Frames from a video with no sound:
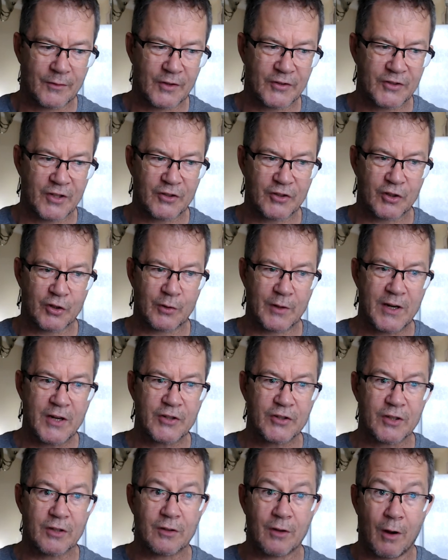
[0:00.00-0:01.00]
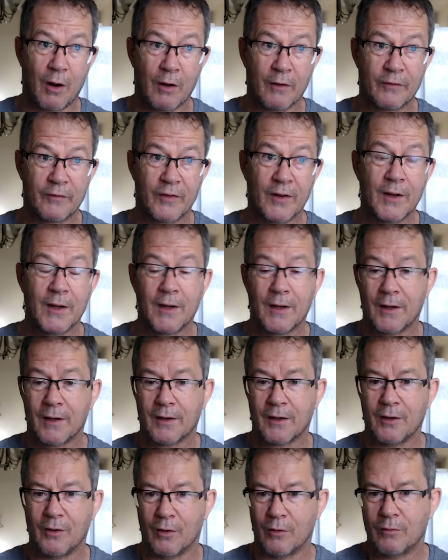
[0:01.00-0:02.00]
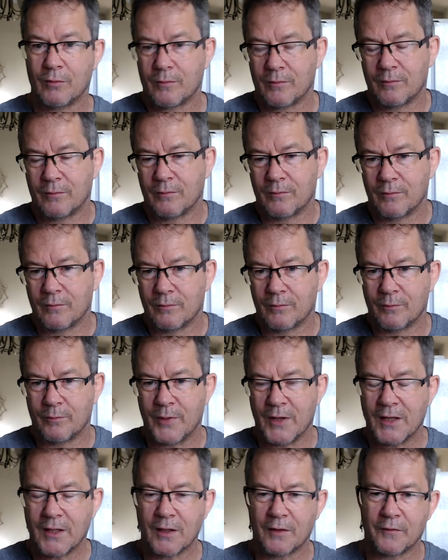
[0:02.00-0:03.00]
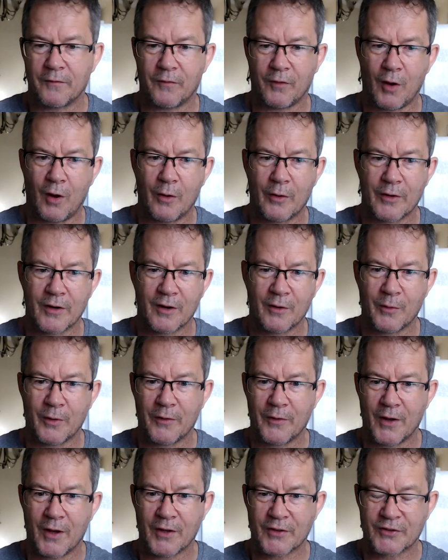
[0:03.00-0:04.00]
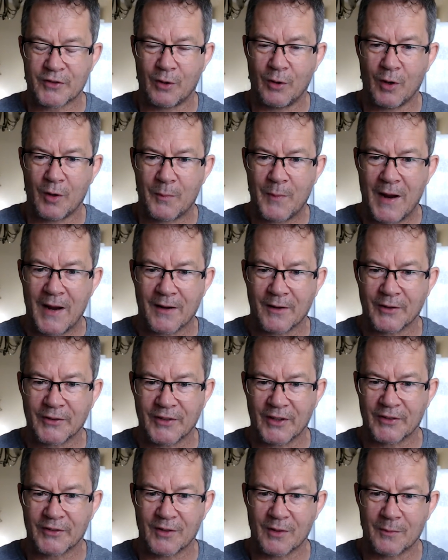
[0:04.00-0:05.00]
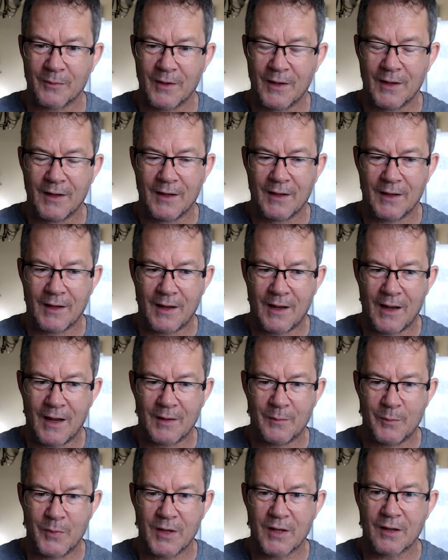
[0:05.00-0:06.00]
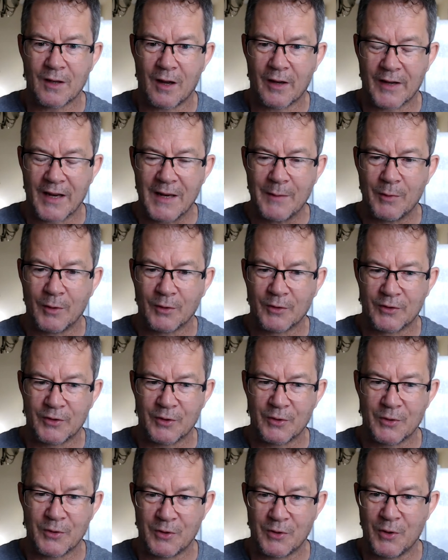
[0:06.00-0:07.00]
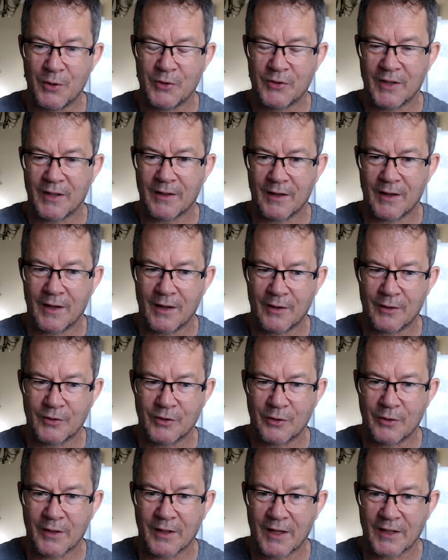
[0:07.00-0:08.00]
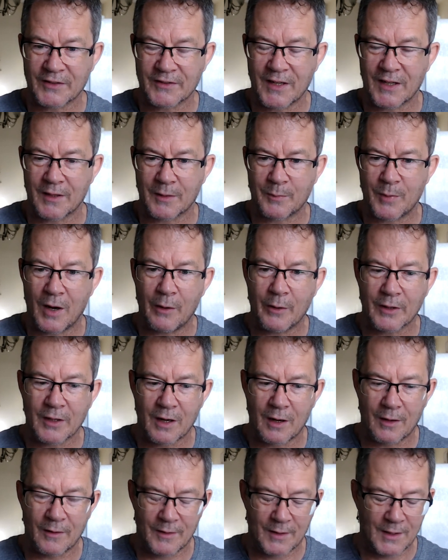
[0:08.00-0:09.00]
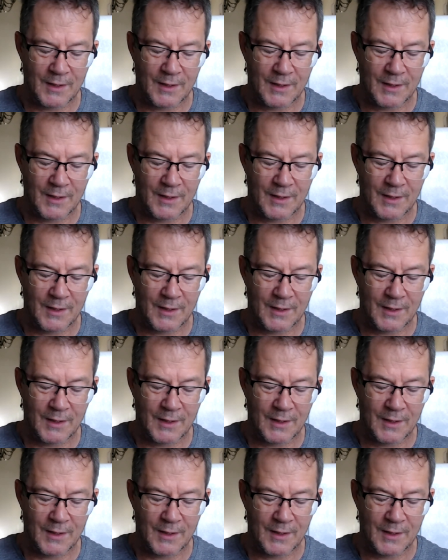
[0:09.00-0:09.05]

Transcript: situation of, being in Florida with a solar panel system and being unable to use it during an extended power cut.